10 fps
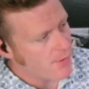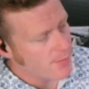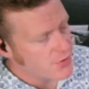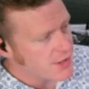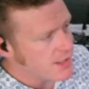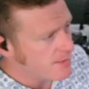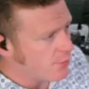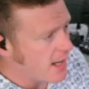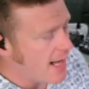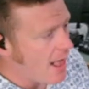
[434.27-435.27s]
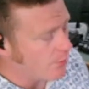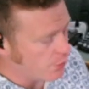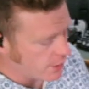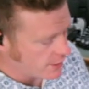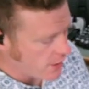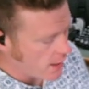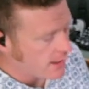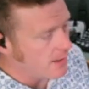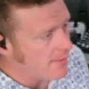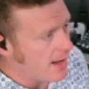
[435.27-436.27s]
State Representative Brad Halbrook
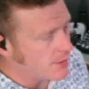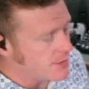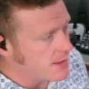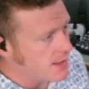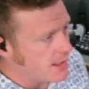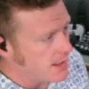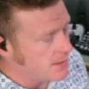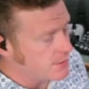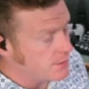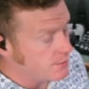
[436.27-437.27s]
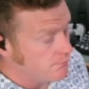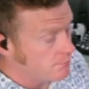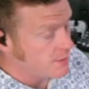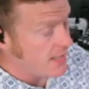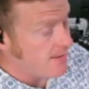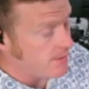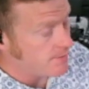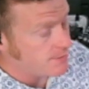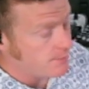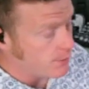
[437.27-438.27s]
talking about the
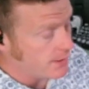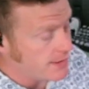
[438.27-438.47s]
statement